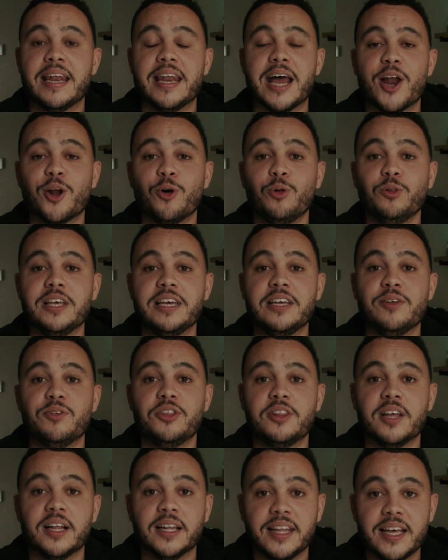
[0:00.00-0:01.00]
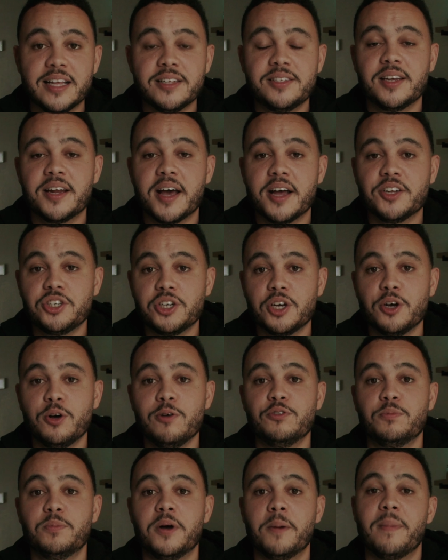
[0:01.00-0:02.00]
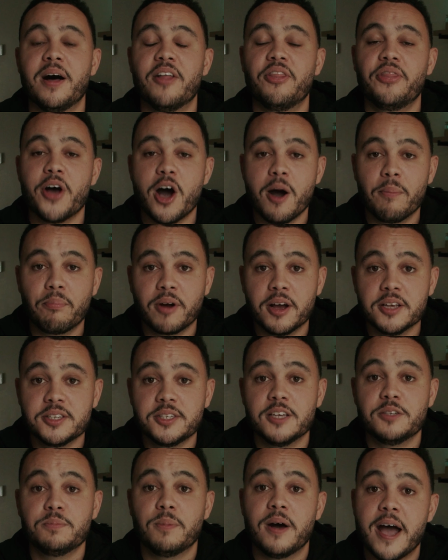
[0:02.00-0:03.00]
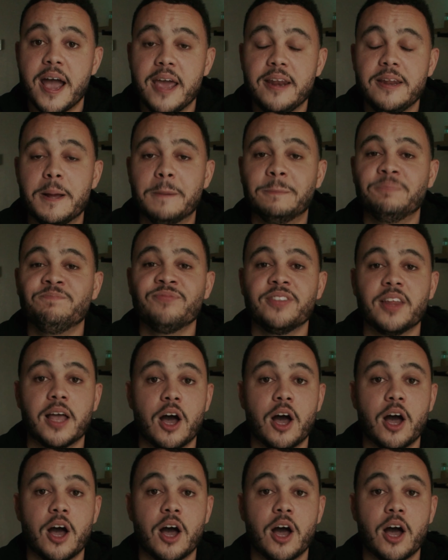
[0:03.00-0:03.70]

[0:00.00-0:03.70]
not only the lens that I chose, but my thought process behind it.